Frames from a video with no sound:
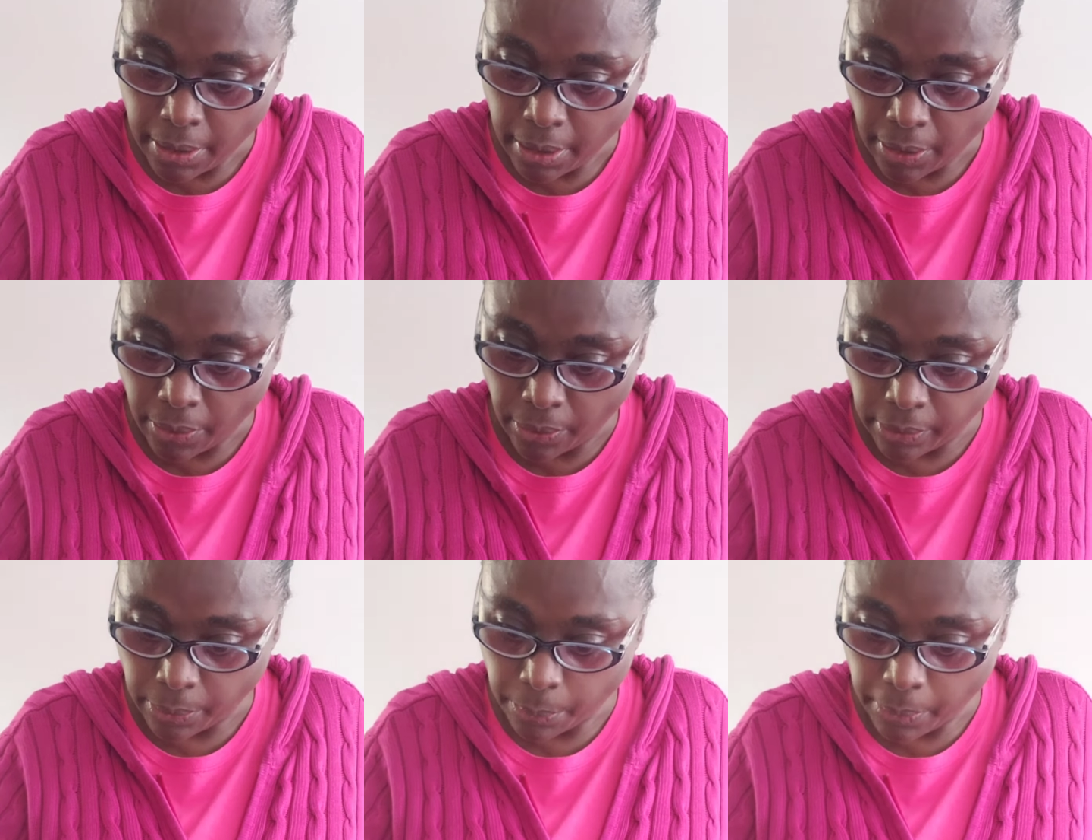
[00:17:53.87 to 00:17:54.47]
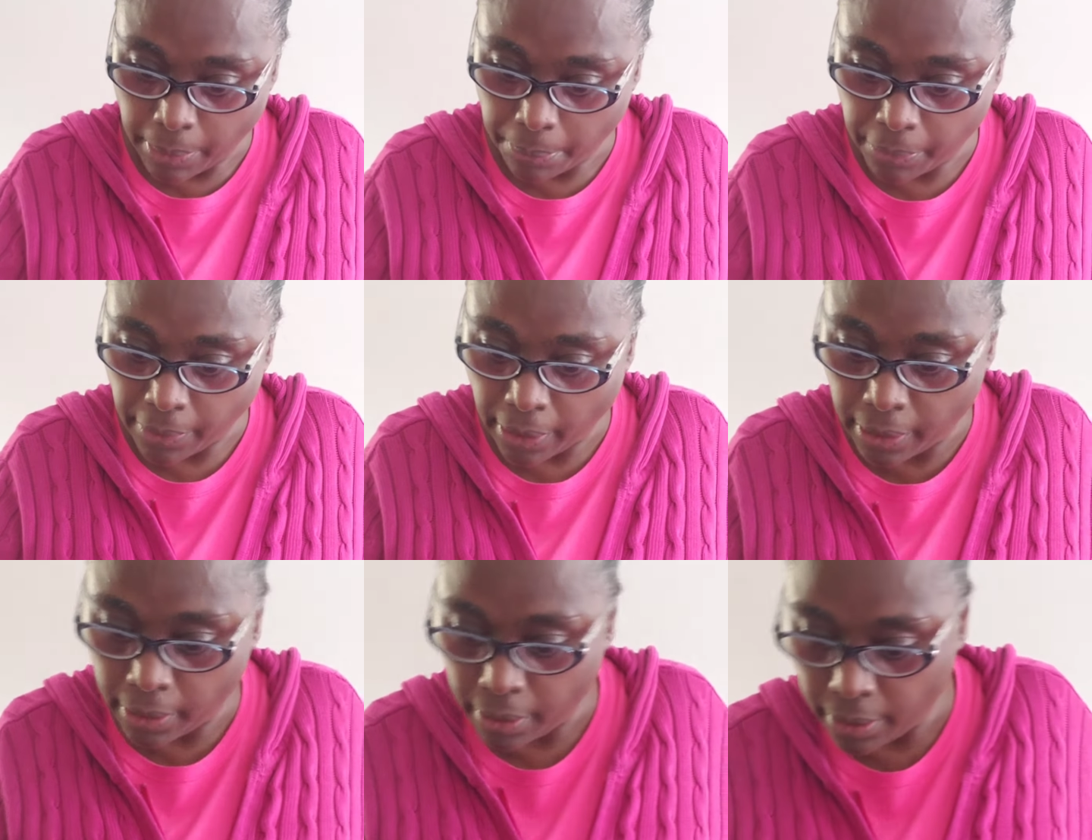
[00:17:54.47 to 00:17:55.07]
on the
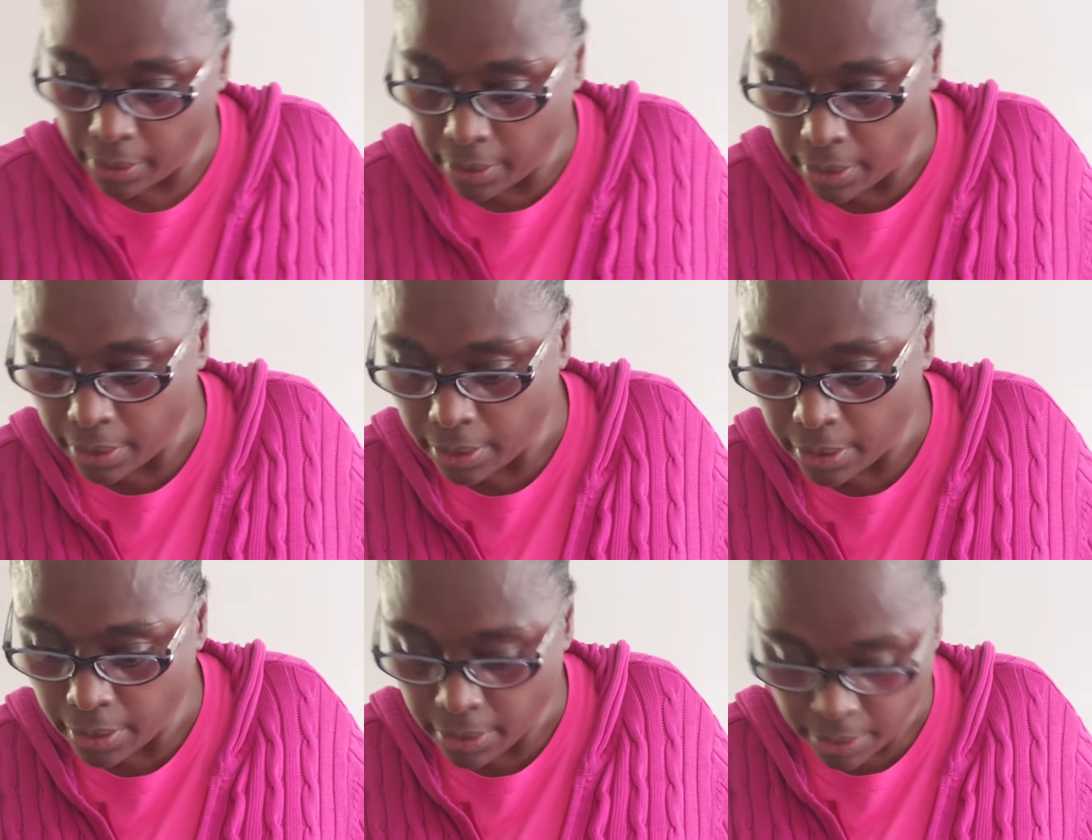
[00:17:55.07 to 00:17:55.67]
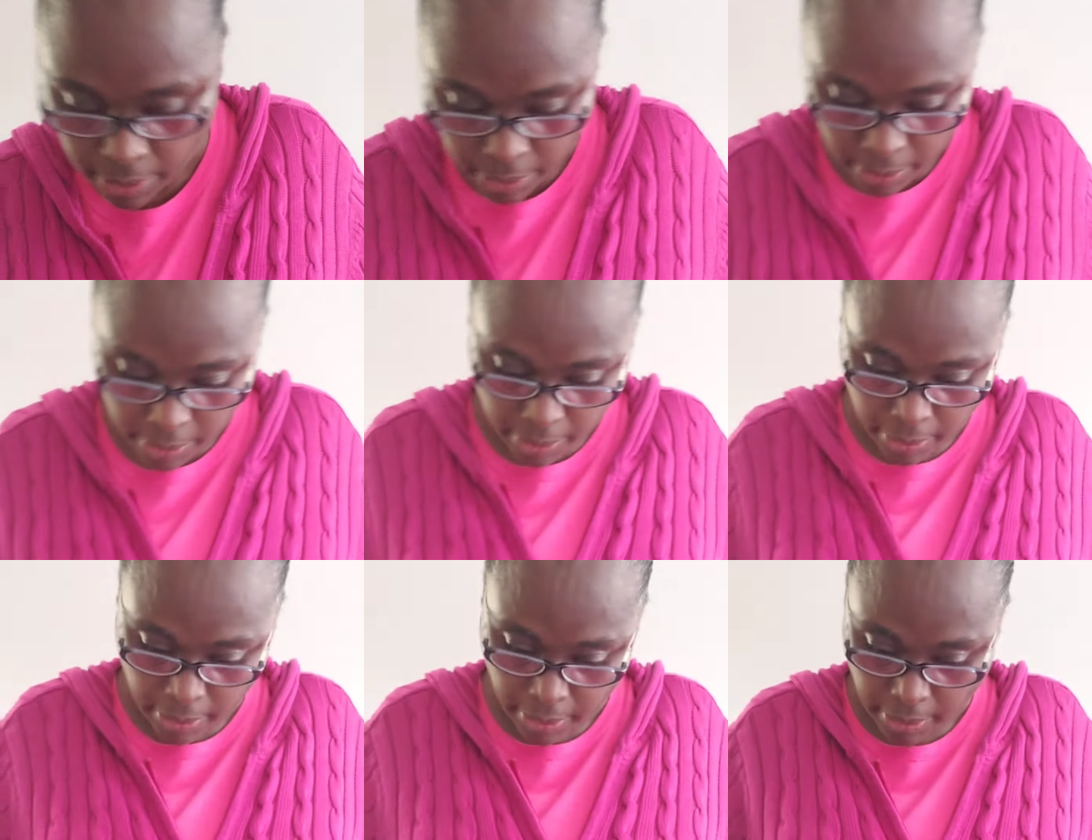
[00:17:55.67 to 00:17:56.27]
website.
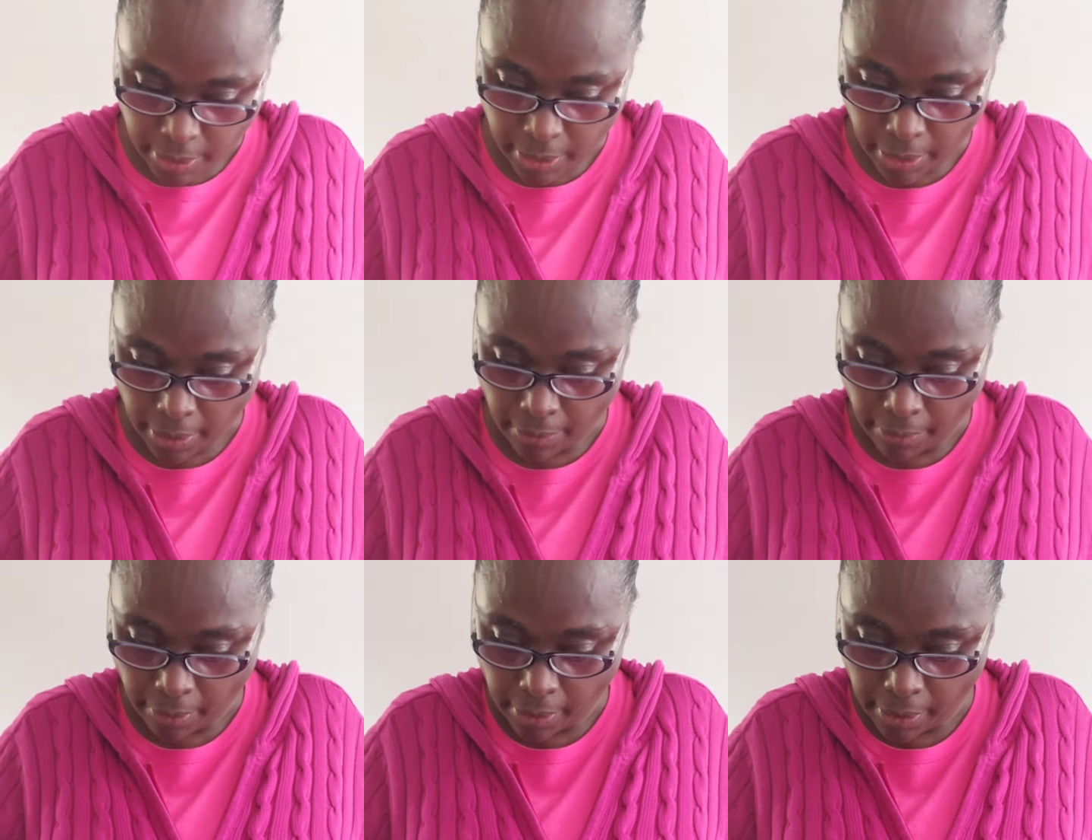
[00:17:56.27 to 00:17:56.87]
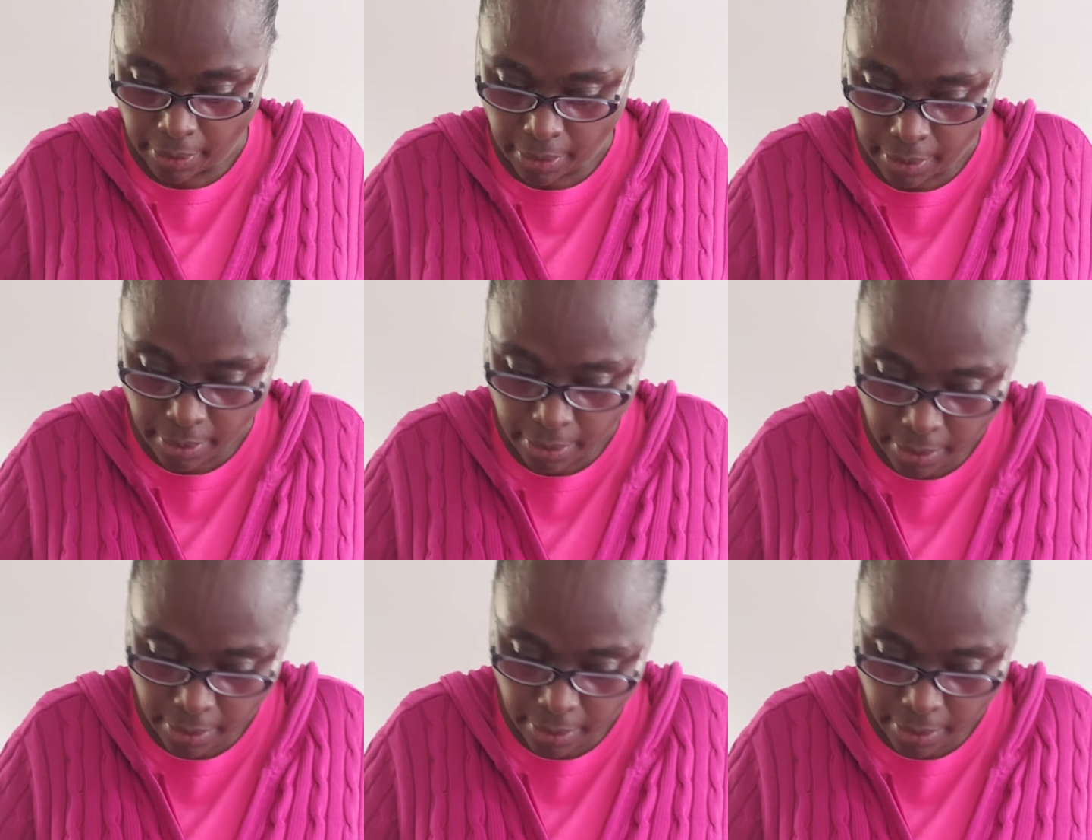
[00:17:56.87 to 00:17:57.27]
All right.